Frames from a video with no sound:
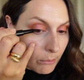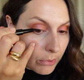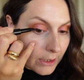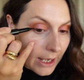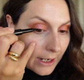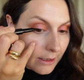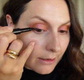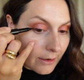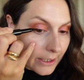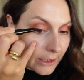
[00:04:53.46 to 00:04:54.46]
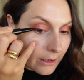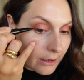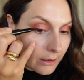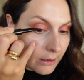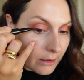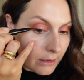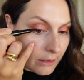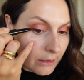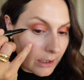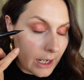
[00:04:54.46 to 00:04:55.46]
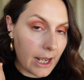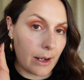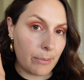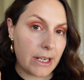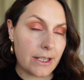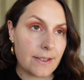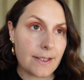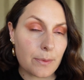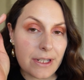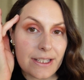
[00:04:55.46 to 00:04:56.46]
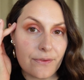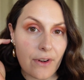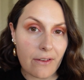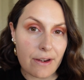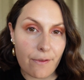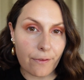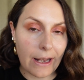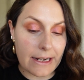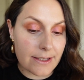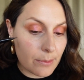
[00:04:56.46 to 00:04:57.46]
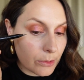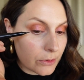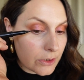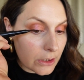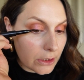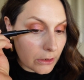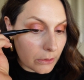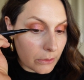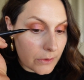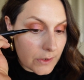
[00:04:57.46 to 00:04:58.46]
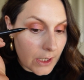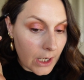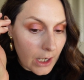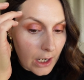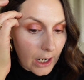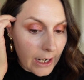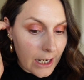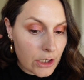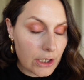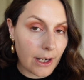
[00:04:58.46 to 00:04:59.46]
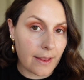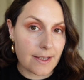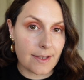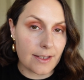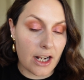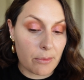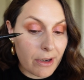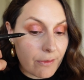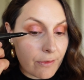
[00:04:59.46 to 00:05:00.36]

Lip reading: black liner. And because this one is very flexible to use, I actually like, this is kind of my